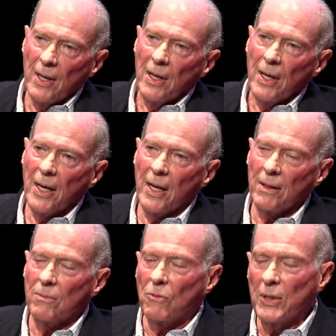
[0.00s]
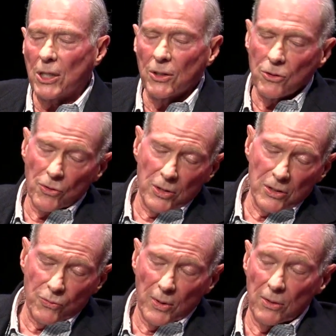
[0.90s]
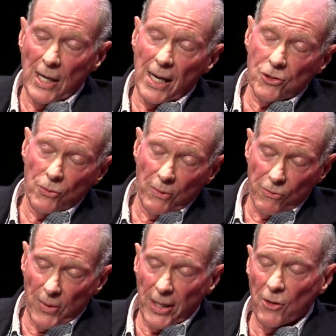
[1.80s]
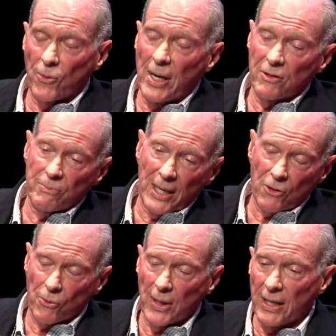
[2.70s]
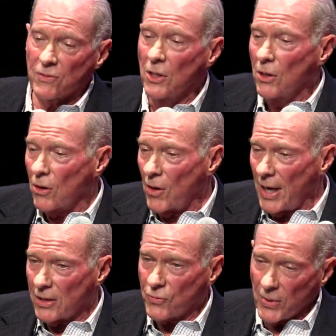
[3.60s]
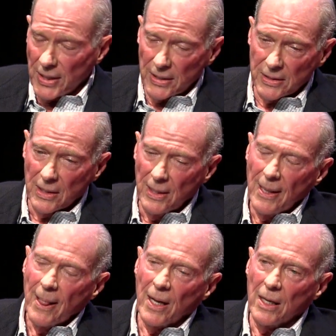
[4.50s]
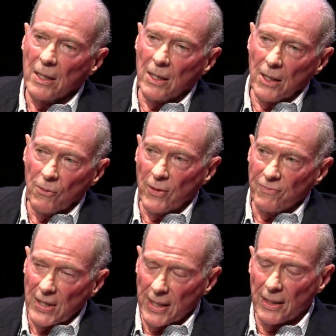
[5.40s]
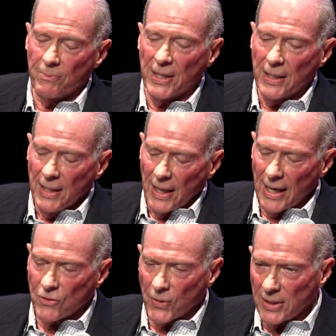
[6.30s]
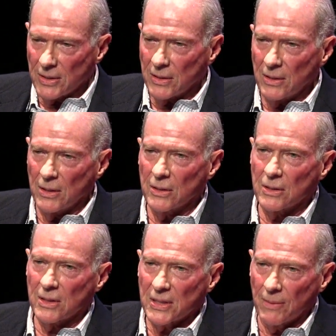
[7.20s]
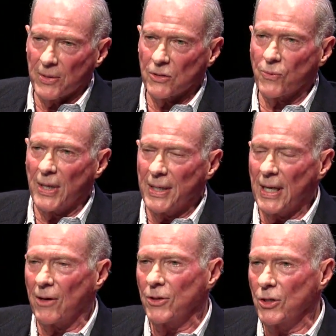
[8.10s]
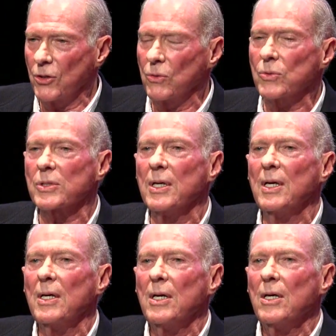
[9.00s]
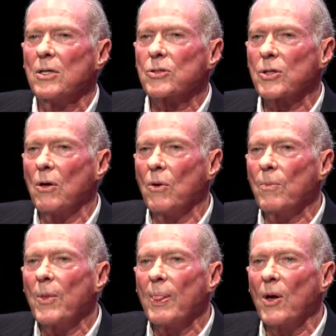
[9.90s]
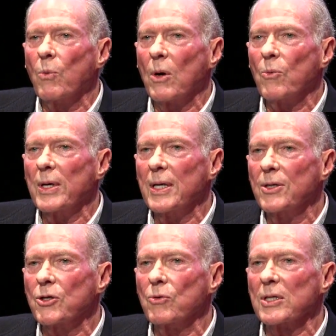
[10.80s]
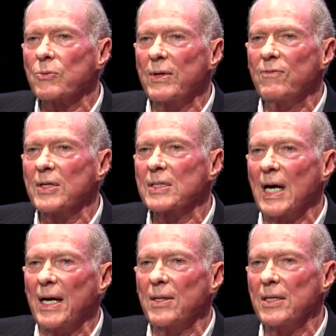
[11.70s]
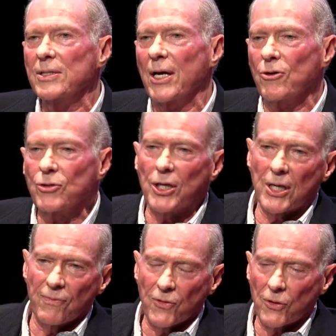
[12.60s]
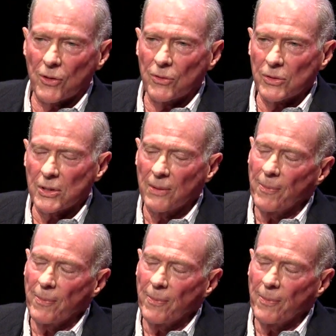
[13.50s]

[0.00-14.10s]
And we can do this with radio waves, microwaves, or X-rays, and we've done it, but X-rays is the simplest right now to use. So what we do is we've designed these energy converters